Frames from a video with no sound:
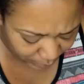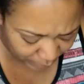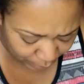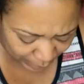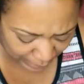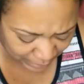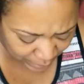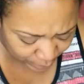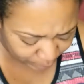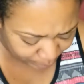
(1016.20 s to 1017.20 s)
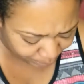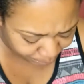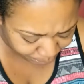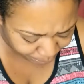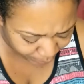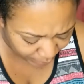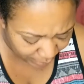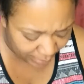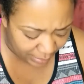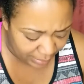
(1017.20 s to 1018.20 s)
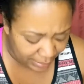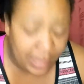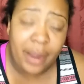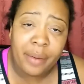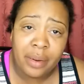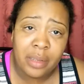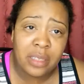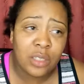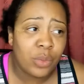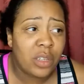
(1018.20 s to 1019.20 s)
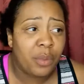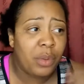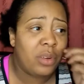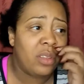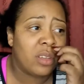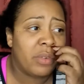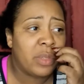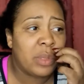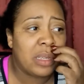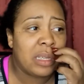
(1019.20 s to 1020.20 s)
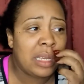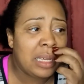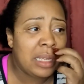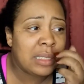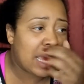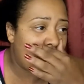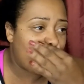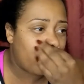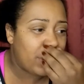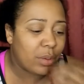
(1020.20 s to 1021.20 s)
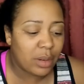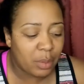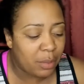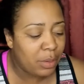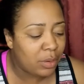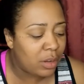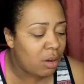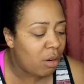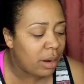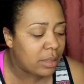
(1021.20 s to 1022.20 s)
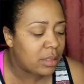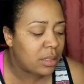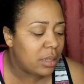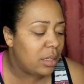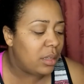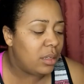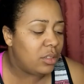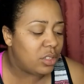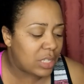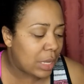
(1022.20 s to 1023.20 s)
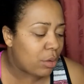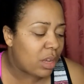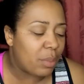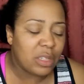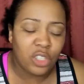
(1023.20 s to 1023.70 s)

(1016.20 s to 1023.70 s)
Okay, so Karen is doing community service with the little kids. They are here building up community gardens. Giselle come and